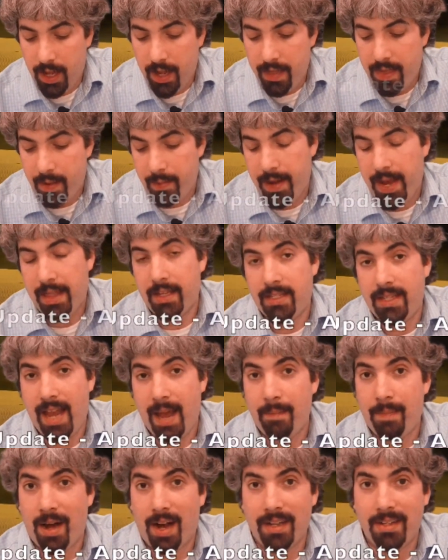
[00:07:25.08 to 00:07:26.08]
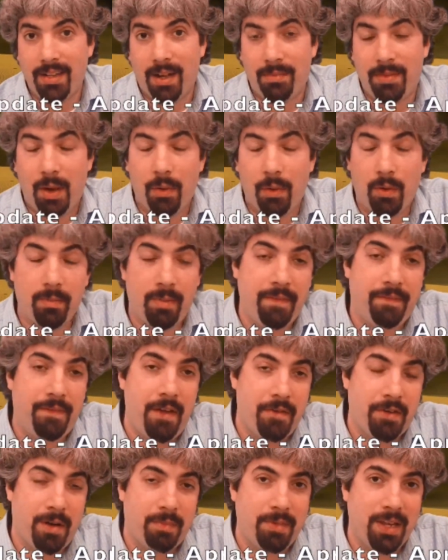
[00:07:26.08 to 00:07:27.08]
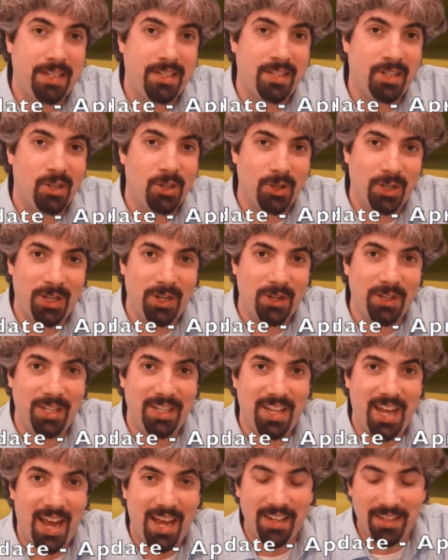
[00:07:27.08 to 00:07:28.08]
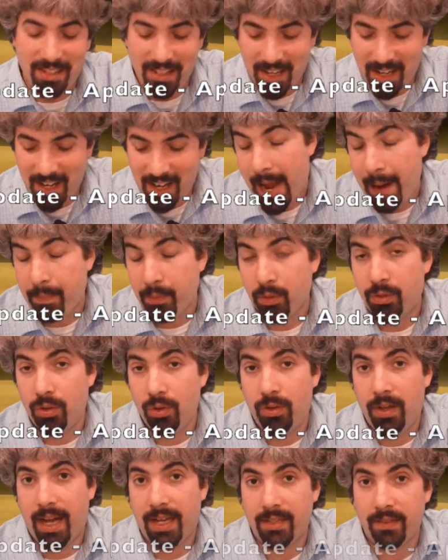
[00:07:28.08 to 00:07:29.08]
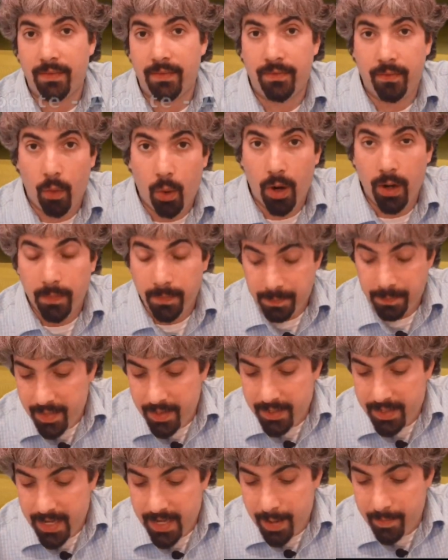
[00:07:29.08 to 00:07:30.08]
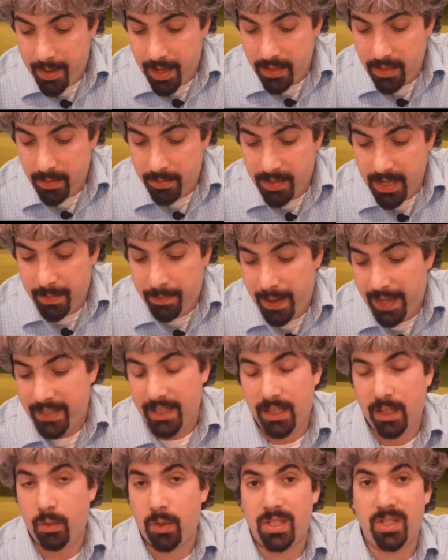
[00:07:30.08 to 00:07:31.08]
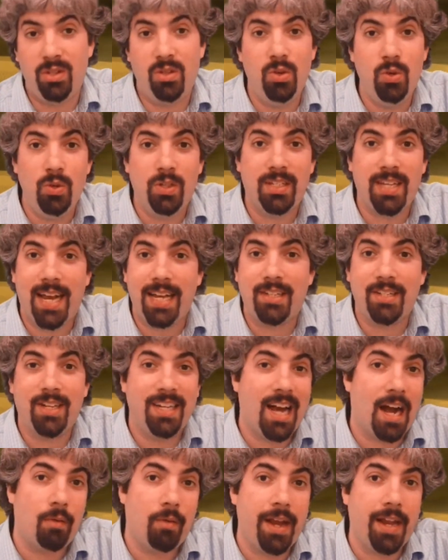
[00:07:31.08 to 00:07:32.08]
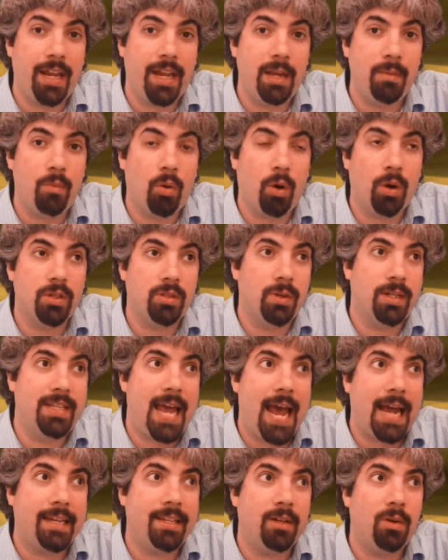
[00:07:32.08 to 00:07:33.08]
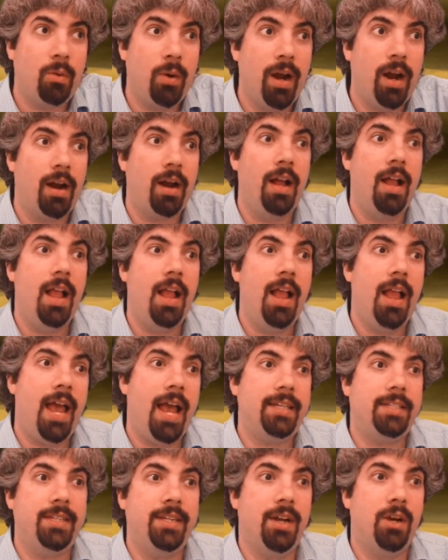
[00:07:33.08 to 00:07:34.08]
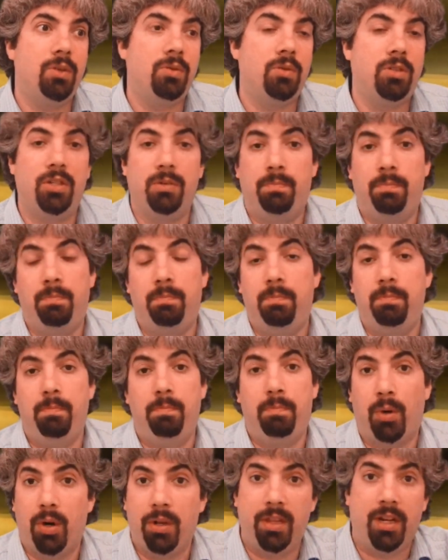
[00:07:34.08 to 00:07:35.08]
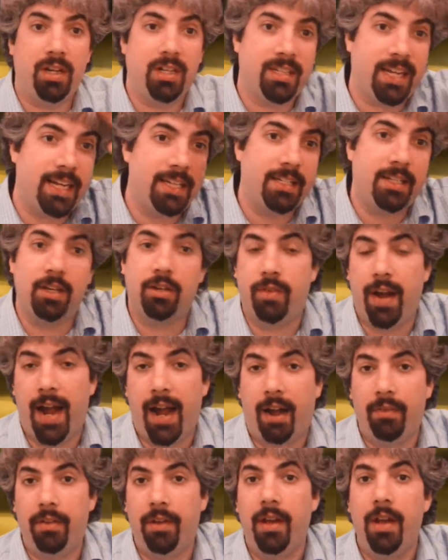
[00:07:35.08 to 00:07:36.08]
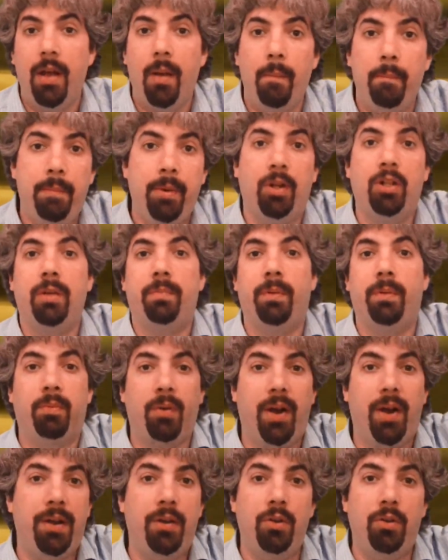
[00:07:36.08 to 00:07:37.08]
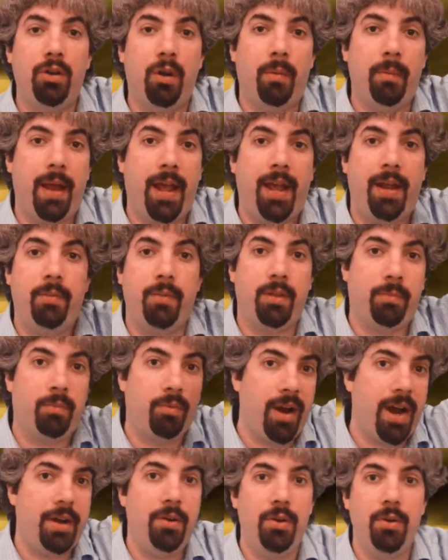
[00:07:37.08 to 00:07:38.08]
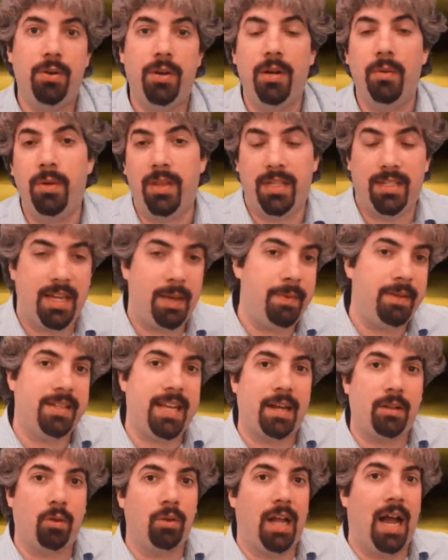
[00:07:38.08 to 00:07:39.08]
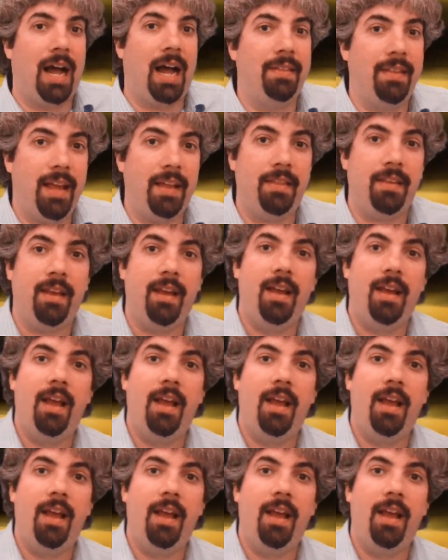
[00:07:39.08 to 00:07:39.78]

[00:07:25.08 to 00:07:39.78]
Then we had the Sandbox update, one of my favorite updates in early days, April 2004. And the Sandbox update basically was new sites could not rank anymore. So a tactic where SEOs would just burn their sites to the ground, build up a brand new domain with the same exact own content,